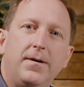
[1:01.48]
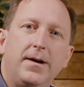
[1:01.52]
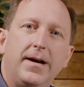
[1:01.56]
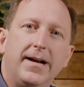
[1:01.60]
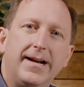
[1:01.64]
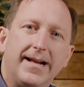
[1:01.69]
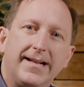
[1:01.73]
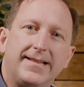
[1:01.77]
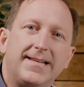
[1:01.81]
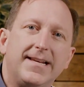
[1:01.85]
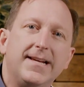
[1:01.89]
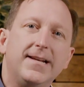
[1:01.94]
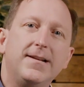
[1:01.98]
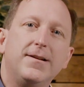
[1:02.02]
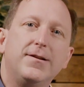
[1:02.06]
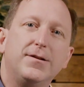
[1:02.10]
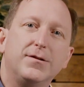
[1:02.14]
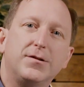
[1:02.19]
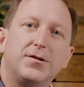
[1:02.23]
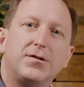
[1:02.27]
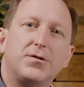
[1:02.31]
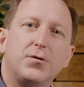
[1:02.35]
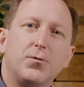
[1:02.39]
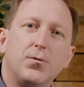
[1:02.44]
And at the end of
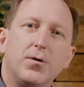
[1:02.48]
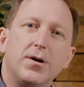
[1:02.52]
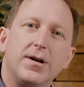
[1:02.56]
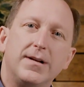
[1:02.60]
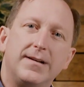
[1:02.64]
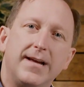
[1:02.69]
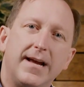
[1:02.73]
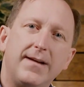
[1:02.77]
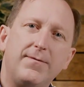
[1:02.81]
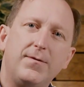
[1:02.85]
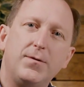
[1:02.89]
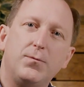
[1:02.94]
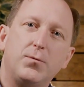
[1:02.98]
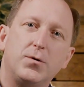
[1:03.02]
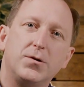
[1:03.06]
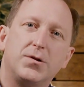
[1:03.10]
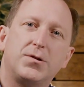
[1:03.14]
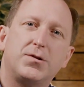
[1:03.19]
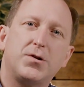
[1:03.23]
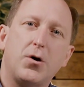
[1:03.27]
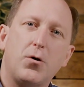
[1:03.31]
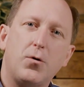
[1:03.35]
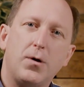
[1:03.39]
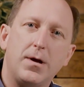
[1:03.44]
the story, David
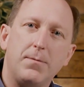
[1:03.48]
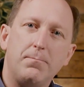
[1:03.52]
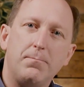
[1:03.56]
was so